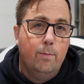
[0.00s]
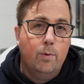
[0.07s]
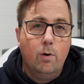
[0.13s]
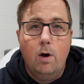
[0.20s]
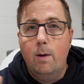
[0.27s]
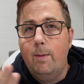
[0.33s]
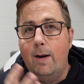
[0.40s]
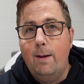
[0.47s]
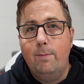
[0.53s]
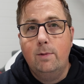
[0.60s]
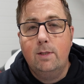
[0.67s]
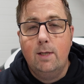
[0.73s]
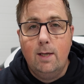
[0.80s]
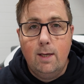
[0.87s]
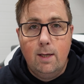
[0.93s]
Primal
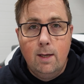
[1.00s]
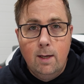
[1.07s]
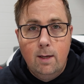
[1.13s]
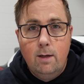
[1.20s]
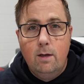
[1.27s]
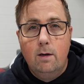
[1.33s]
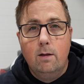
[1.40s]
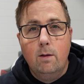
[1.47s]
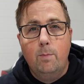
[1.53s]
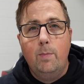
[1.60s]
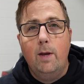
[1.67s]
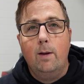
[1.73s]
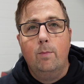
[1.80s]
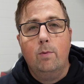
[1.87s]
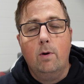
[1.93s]
MT, you know, the
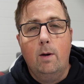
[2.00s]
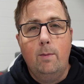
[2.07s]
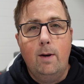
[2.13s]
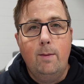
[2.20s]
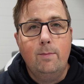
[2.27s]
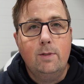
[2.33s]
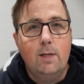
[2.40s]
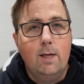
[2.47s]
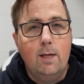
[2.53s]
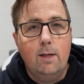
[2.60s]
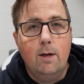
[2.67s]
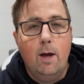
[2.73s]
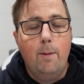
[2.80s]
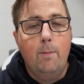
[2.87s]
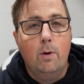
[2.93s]
big Primal MT
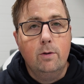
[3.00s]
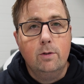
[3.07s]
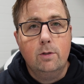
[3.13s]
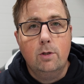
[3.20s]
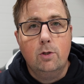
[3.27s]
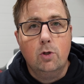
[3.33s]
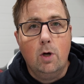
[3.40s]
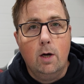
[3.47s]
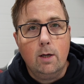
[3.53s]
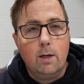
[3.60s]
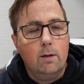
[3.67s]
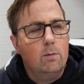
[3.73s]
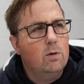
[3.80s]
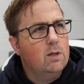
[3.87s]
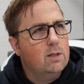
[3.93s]
monster truck.
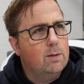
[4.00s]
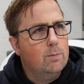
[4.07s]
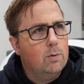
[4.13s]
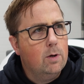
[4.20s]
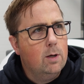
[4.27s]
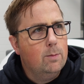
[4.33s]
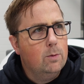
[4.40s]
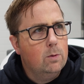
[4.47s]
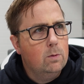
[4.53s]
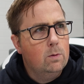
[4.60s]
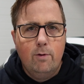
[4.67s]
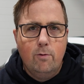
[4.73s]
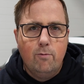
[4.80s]
What is it, Primal? The